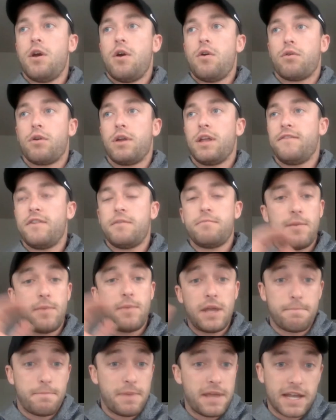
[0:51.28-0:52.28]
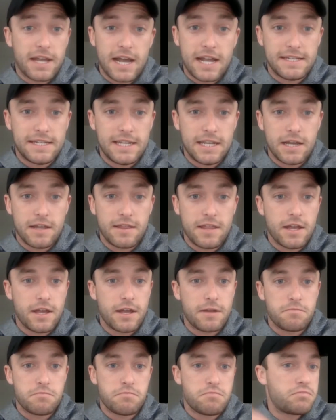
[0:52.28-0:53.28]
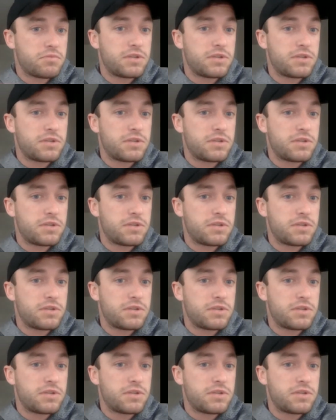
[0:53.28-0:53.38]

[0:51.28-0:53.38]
or even maybe a big idea that